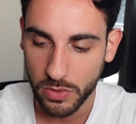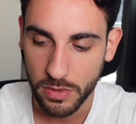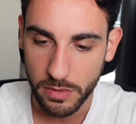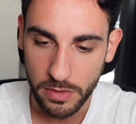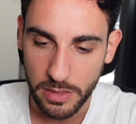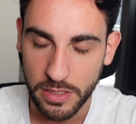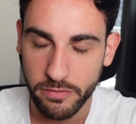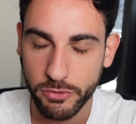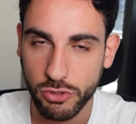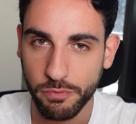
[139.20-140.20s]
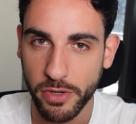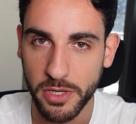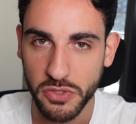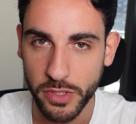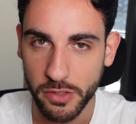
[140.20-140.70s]
the, the individual pretty
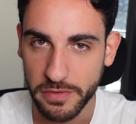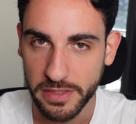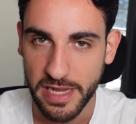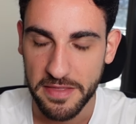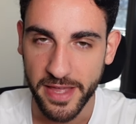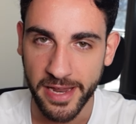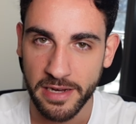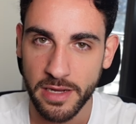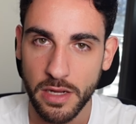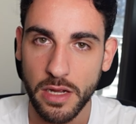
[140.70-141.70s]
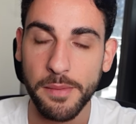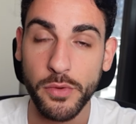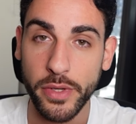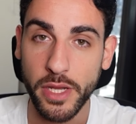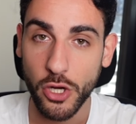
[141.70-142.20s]
much went off and said that I'm
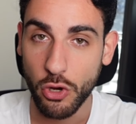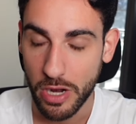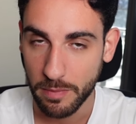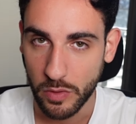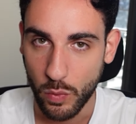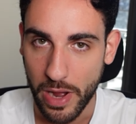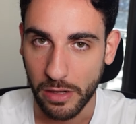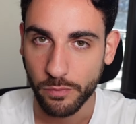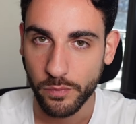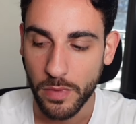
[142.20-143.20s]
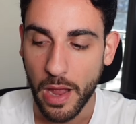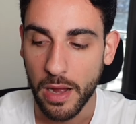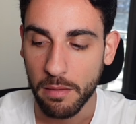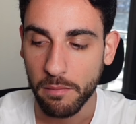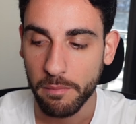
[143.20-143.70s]
doing incredibly well.
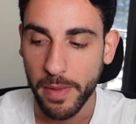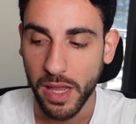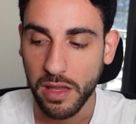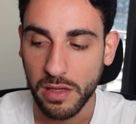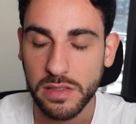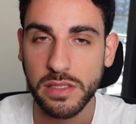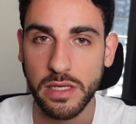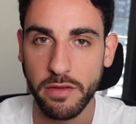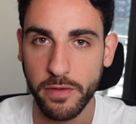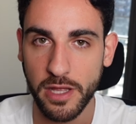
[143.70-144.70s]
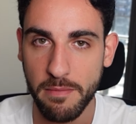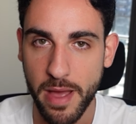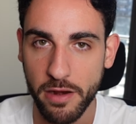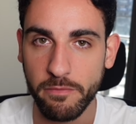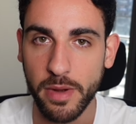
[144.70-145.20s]
Um, making a significant
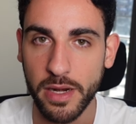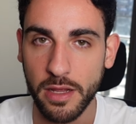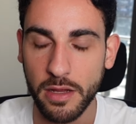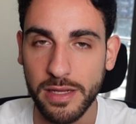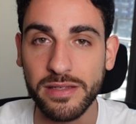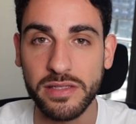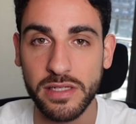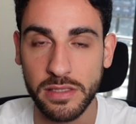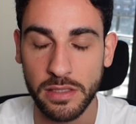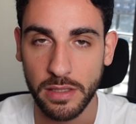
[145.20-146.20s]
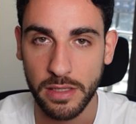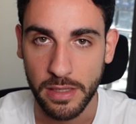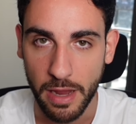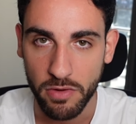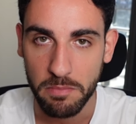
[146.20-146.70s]
amount of money
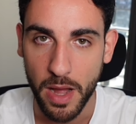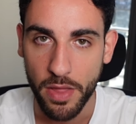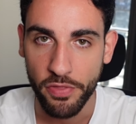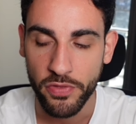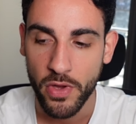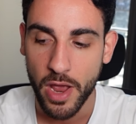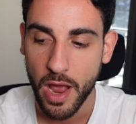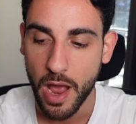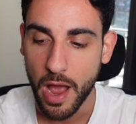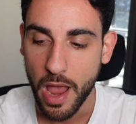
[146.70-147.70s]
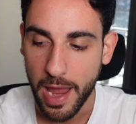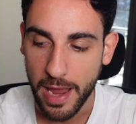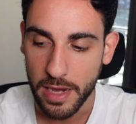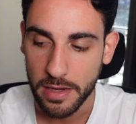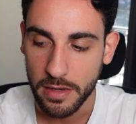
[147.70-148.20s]
consistently every month,
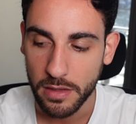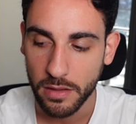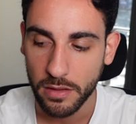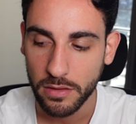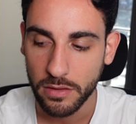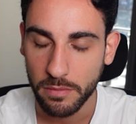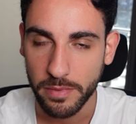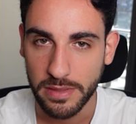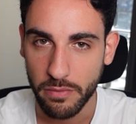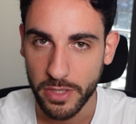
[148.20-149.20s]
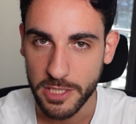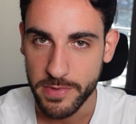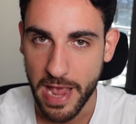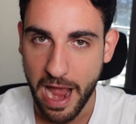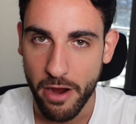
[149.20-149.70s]
and not because they wanted to
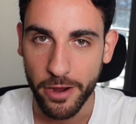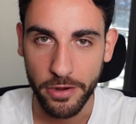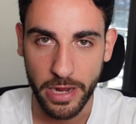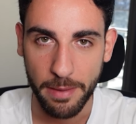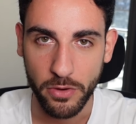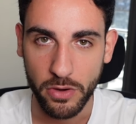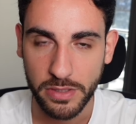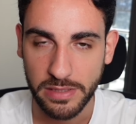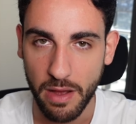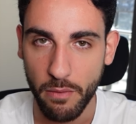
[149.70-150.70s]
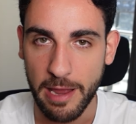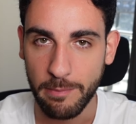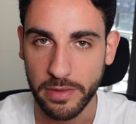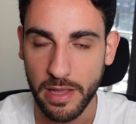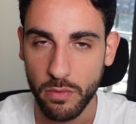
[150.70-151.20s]
be arrogant or come across that way,
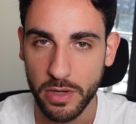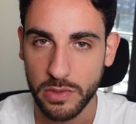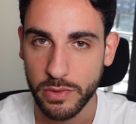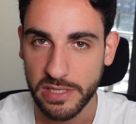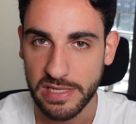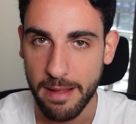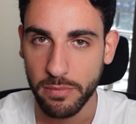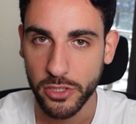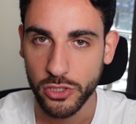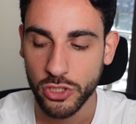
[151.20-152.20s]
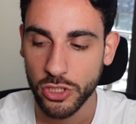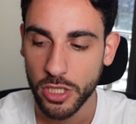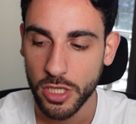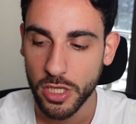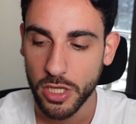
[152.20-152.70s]
but they wanted to establish
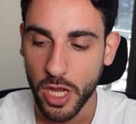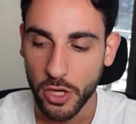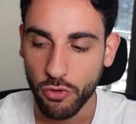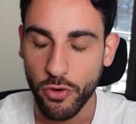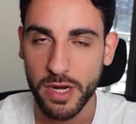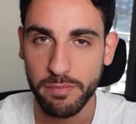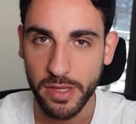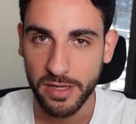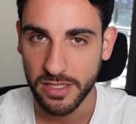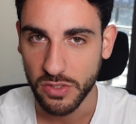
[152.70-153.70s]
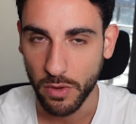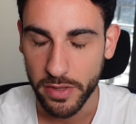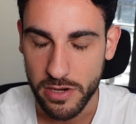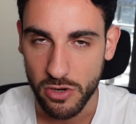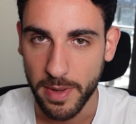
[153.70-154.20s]
credibility to
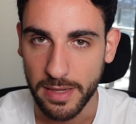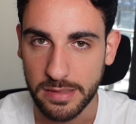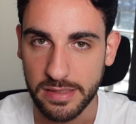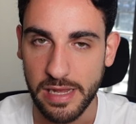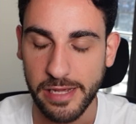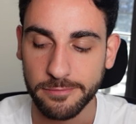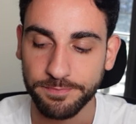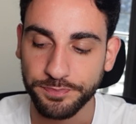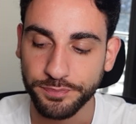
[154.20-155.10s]
what they were about to say.